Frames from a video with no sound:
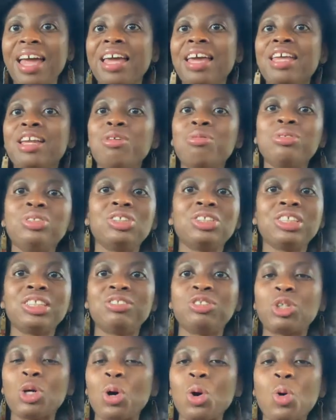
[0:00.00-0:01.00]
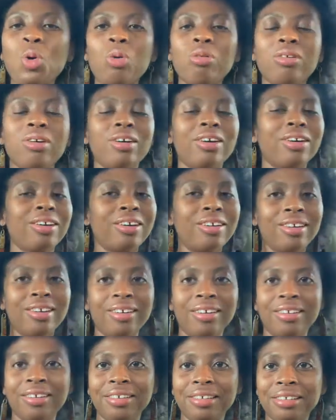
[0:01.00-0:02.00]
And it was just
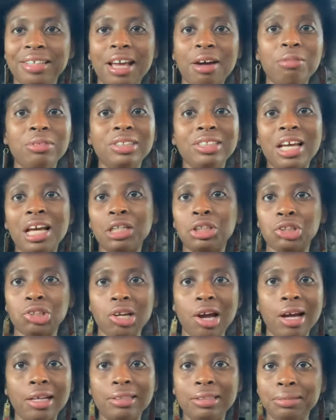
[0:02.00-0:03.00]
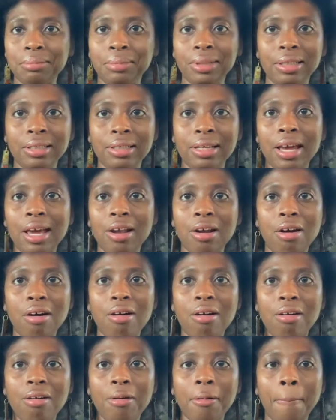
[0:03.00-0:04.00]
that was not a shock to me at
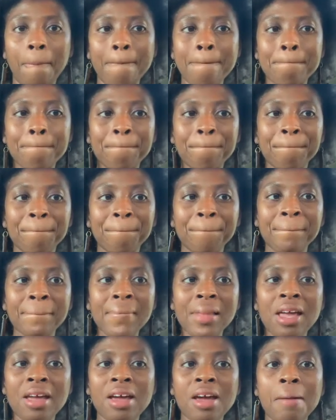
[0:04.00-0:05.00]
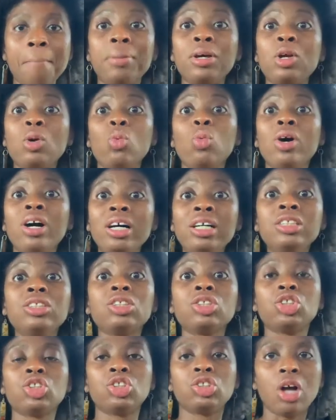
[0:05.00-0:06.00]
all. But it was
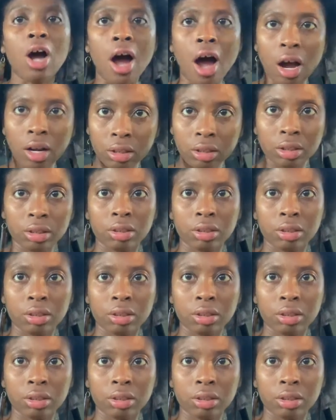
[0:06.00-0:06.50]
a shock,